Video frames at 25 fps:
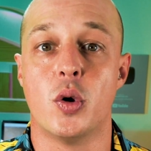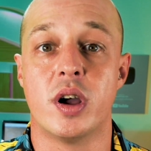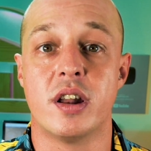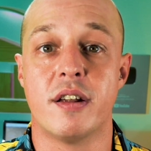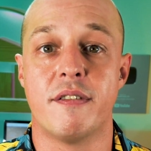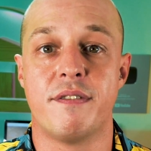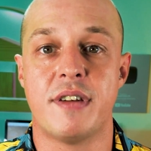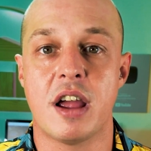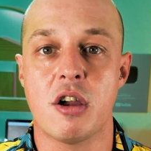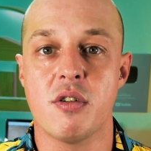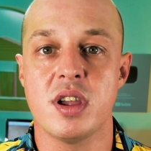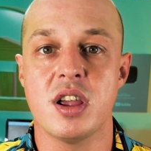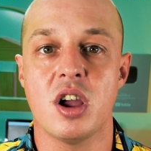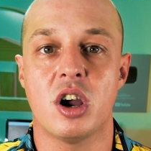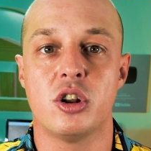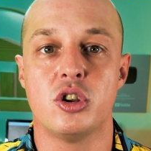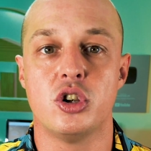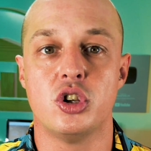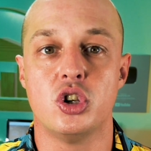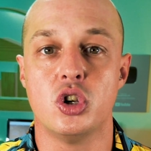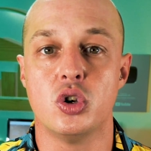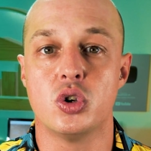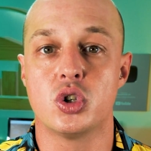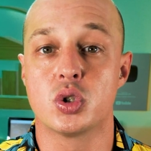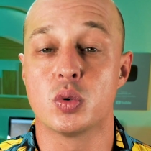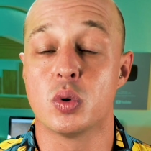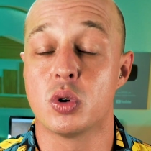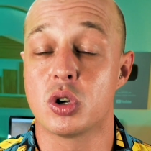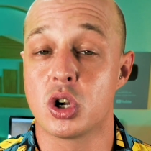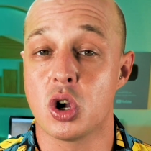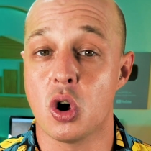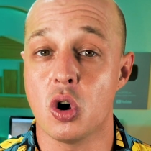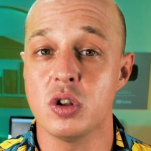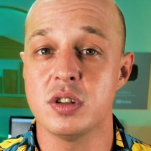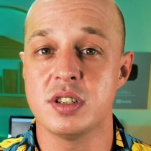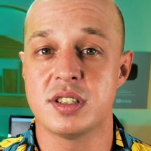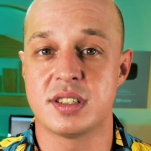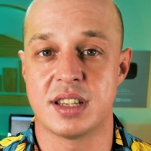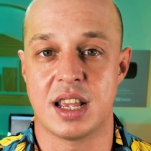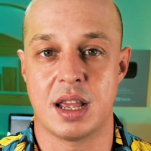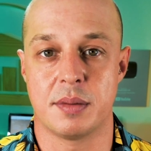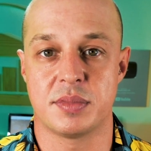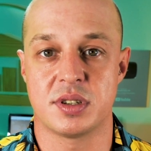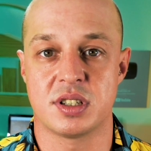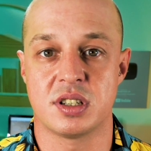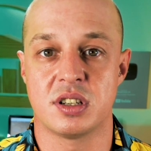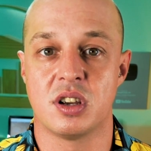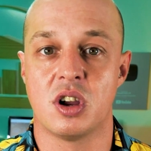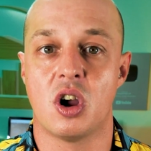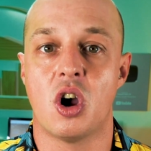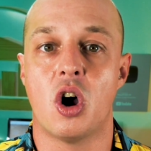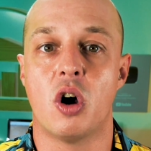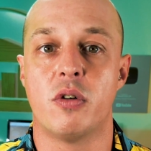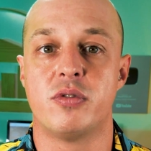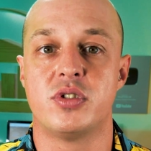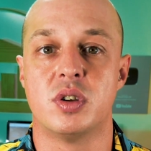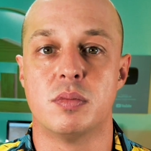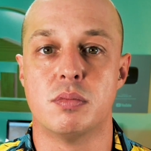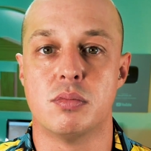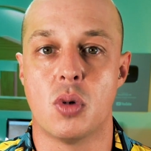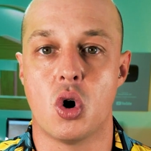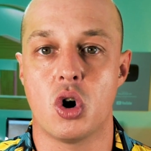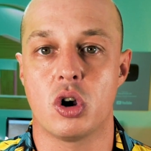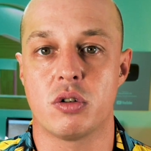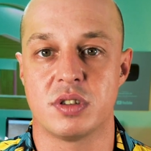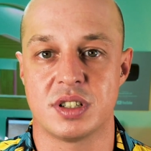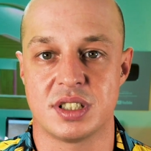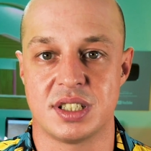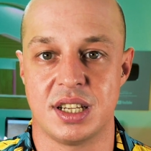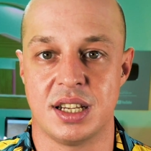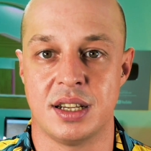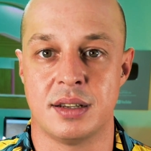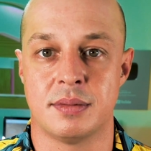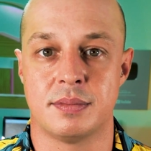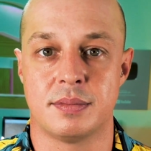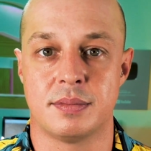who had a very unusual concept of democracy.